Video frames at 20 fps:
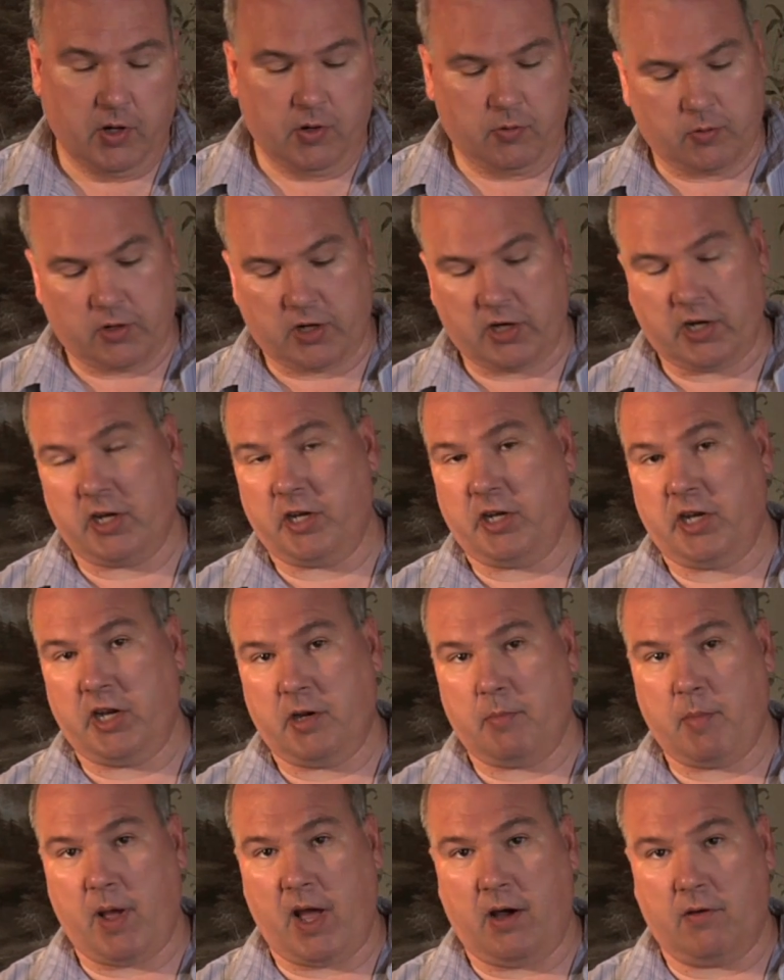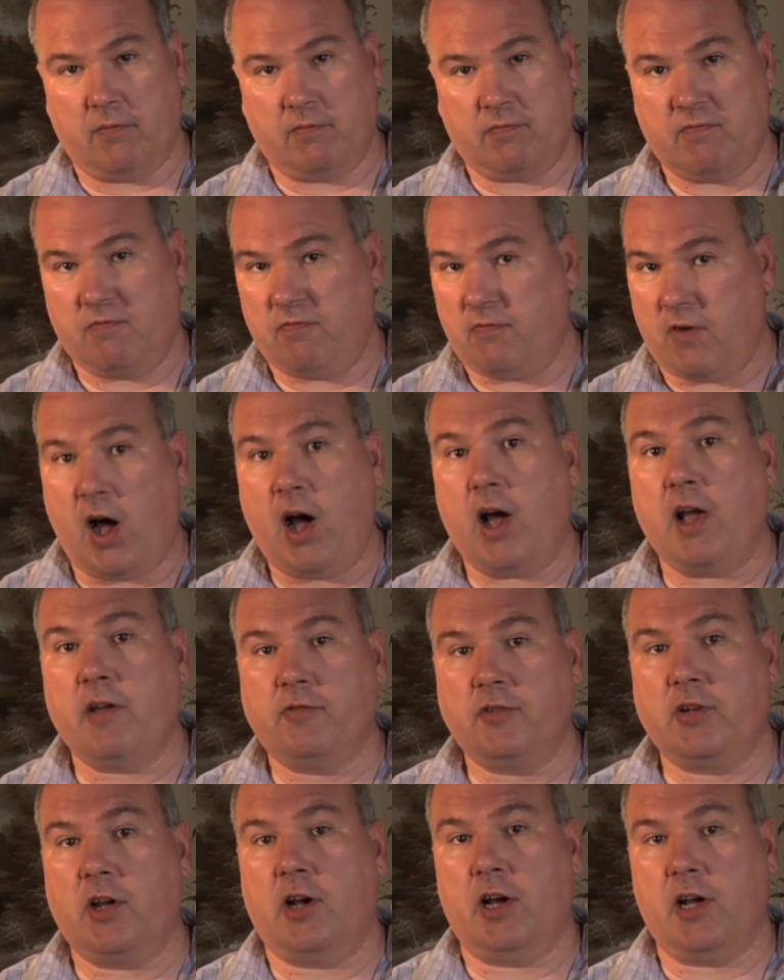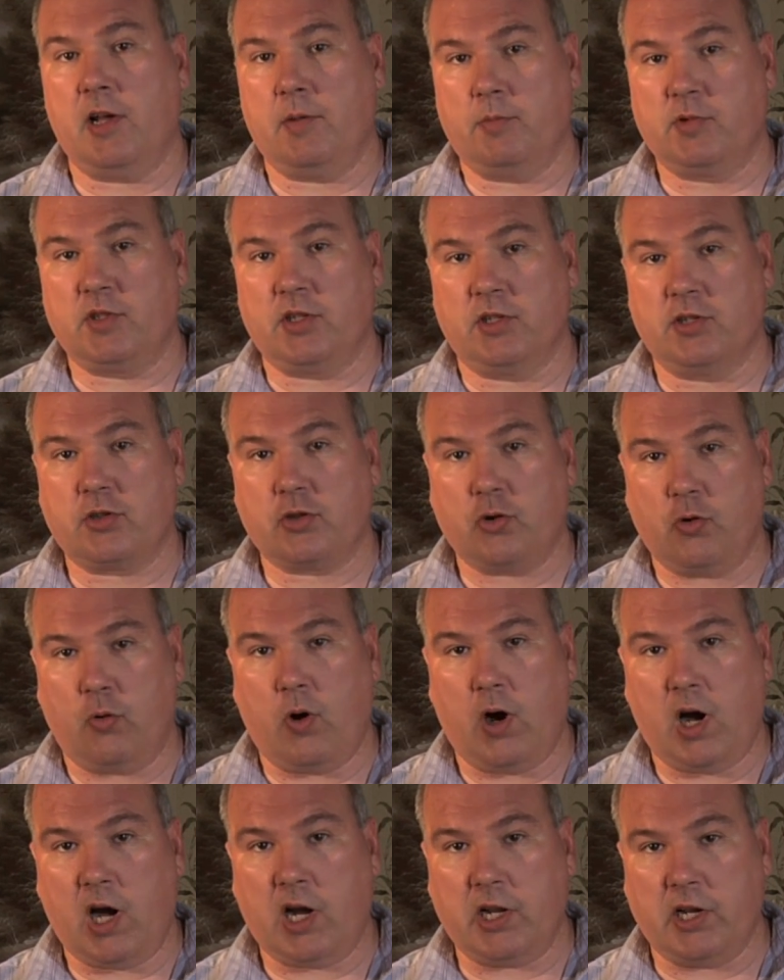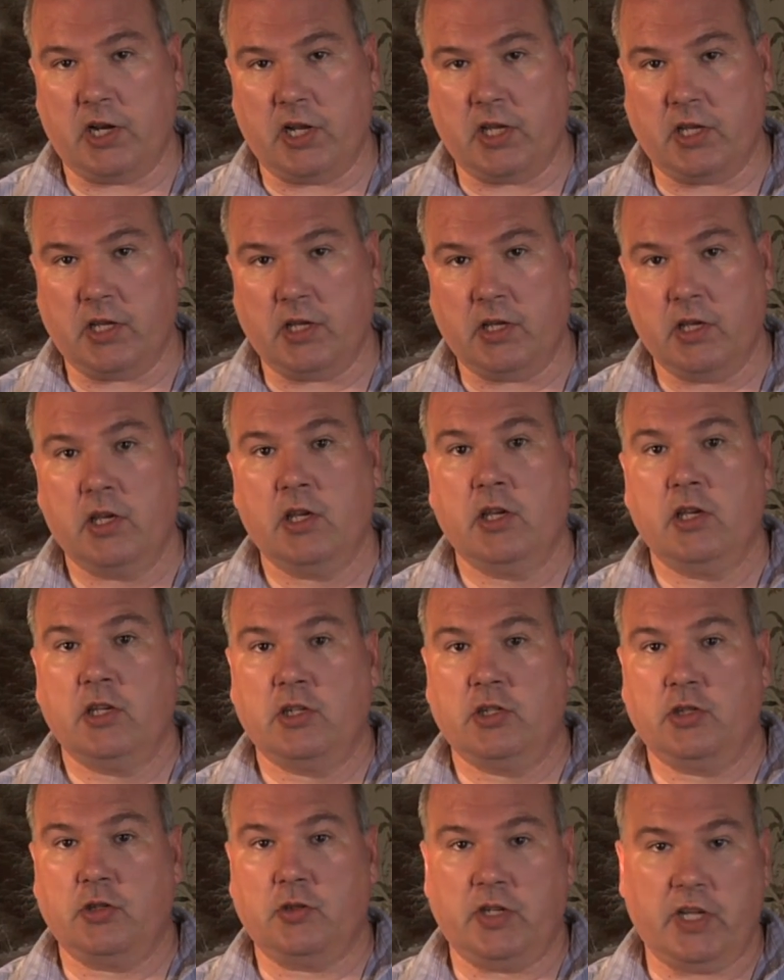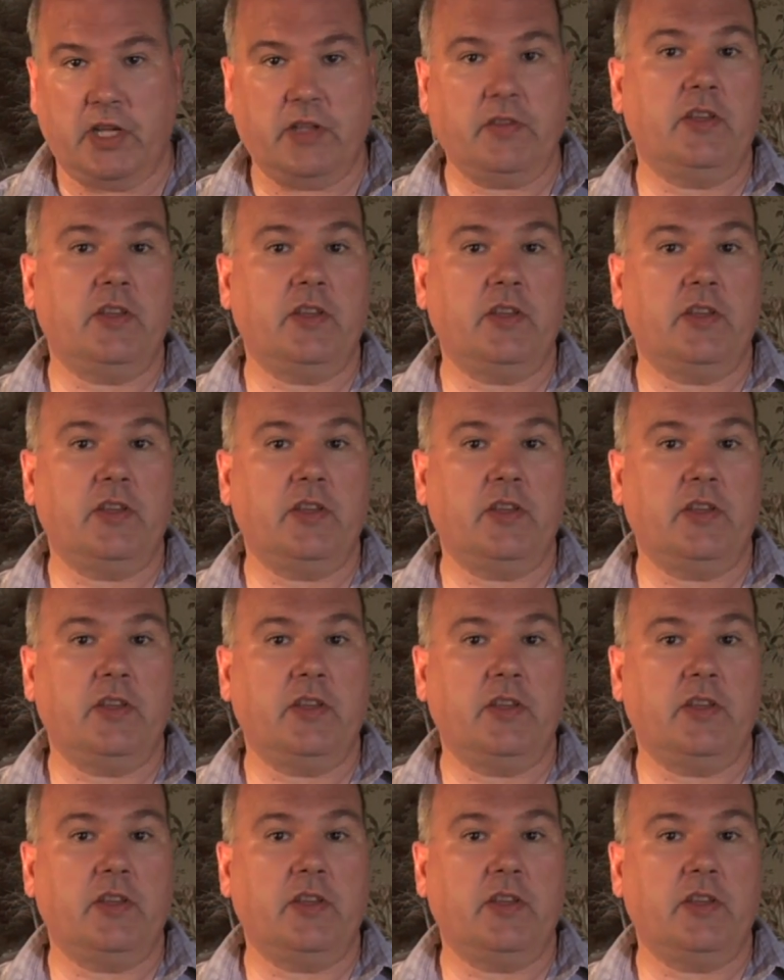We're going to need about 5 times this quantity to get